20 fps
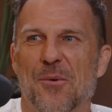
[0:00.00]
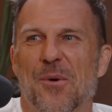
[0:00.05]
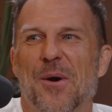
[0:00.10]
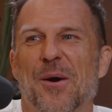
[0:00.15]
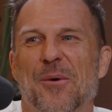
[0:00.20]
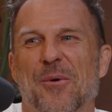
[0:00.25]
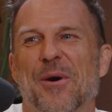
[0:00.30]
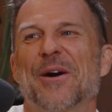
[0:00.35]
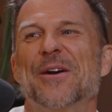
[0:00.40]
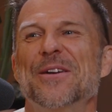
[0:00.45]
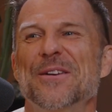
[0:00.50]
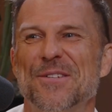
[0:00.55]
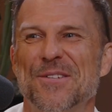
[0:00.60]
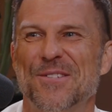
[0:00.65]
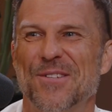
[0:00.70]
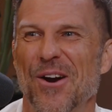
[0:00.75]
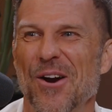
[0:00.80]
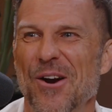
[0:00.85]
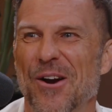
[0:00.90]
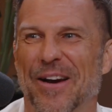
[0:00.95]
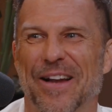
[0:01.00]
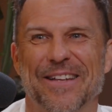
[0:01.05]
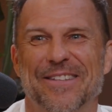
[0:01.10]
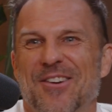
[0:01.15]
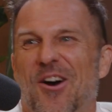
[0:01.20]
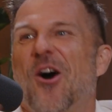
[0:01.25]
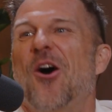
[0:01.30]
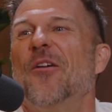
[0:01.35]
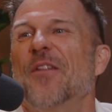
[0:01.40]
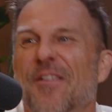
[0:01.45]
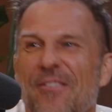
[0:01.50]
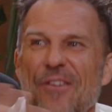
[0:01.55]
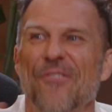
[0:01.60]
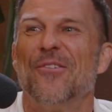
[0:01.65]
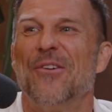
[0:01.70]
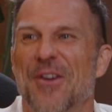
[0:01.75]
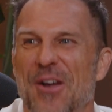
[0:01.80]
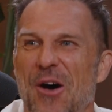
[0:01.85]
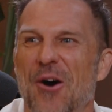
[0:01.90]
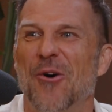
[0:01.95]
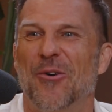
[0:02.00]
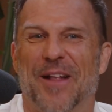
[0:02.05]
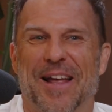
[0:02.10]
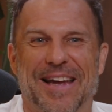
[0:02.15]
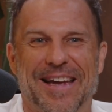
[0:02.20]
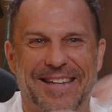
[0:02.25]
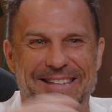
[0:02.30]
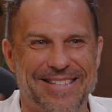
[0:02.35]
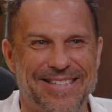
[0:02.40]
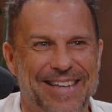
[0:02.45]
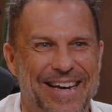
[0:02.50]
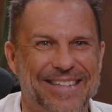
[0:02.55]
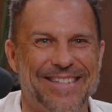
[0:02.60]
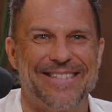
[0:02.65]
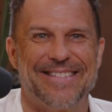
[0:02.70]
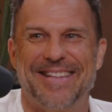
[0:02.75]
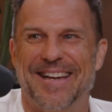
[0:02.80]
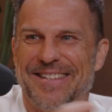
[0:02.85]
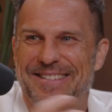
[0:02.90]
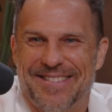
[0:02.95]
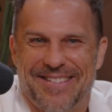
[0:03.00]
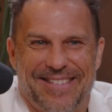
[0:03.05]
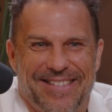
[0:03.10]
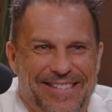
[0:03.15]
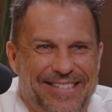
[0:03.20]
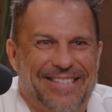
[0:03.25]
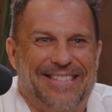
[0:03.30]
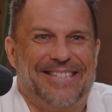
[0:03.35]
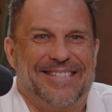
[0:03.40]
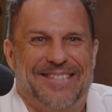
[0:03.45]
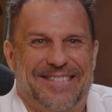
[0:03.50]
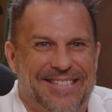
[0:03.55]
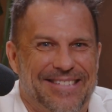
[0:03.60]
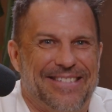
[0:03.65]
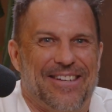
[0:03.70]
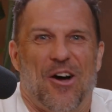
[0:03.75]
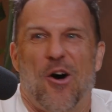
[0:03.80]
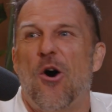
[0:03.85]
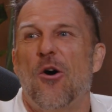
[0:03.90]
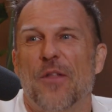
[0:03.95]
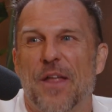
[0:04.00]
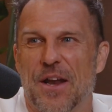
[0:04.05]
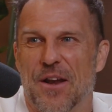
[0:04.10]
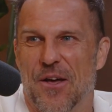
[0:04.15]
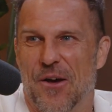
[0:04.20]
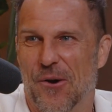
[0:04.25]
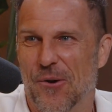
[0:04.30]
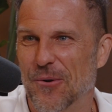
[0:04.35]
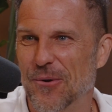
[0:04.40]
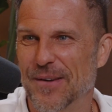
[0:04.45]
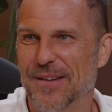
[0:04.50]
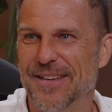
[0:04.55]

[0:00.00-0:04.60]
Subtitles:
Where do you start? That's all they've ever known. Like that's all they know.